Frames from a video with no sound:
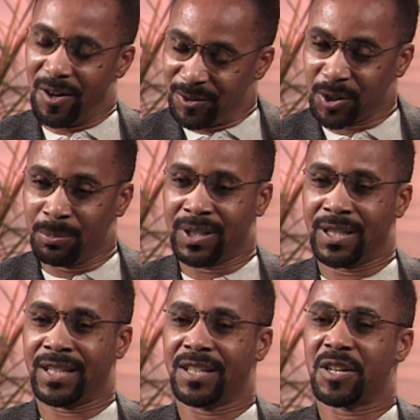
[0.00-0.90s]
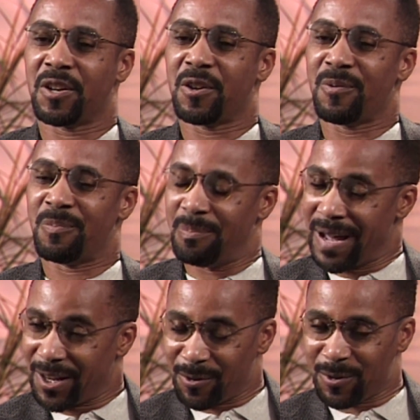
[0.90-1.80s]
Ultimately,
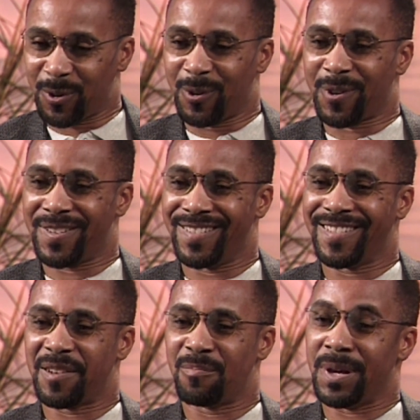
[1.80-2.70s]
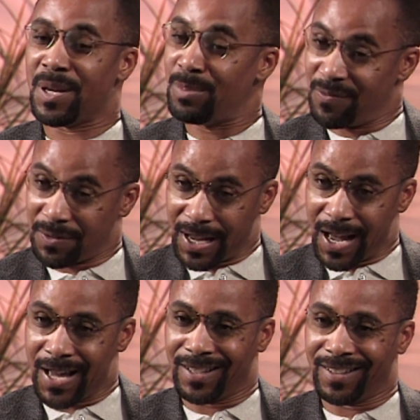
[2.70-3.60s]
Michael Jordan may be
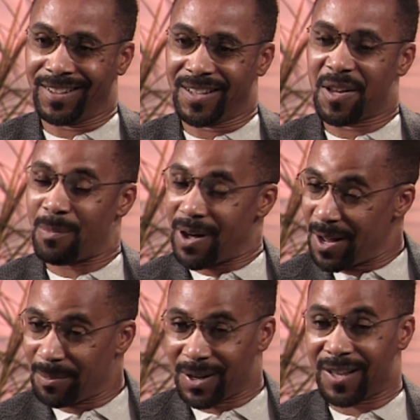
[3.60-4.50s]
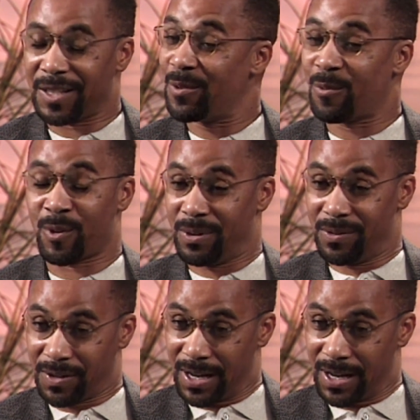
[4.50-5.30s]
forgotten. Muhammad Ali won't be